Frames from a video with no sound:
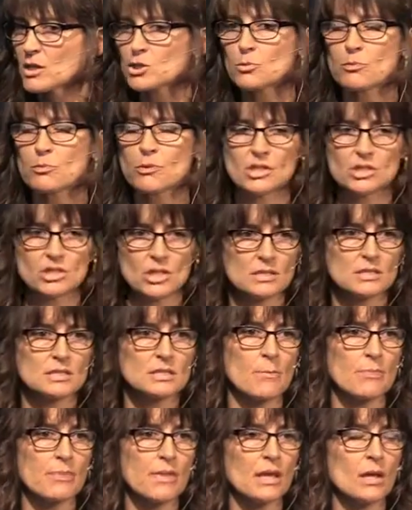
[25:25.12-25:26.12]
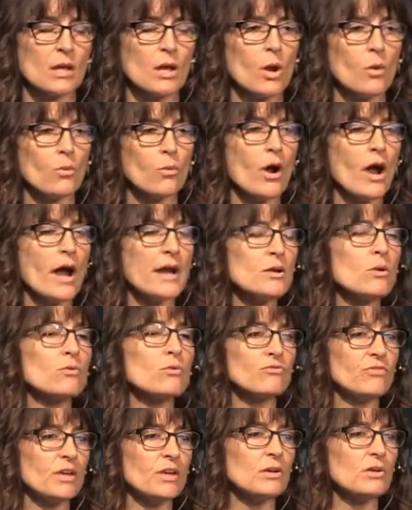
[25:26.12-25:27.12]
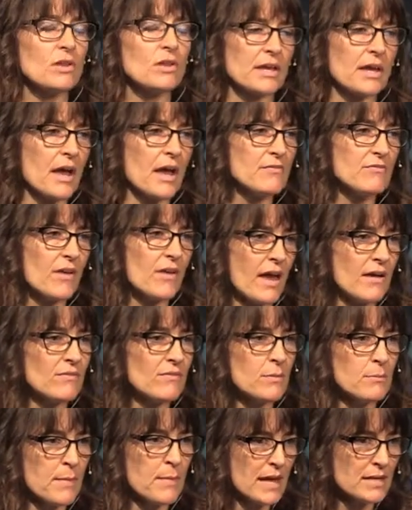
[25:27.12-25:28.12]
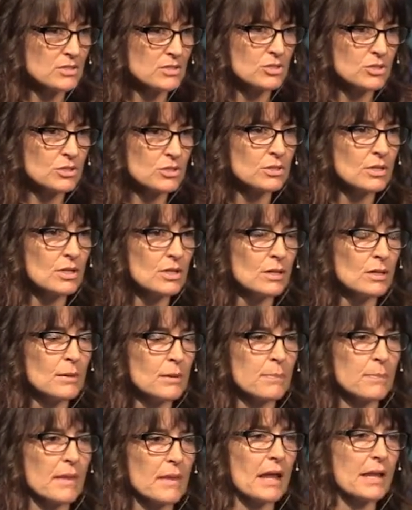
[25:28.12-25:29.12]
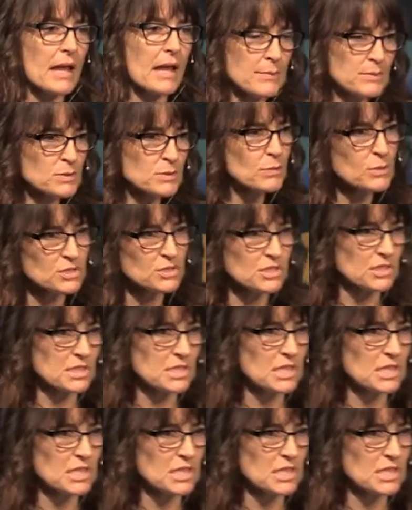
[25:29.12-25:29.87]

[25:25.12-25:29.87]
to preach on something where I don't feel like I have it mastered and I'm supposed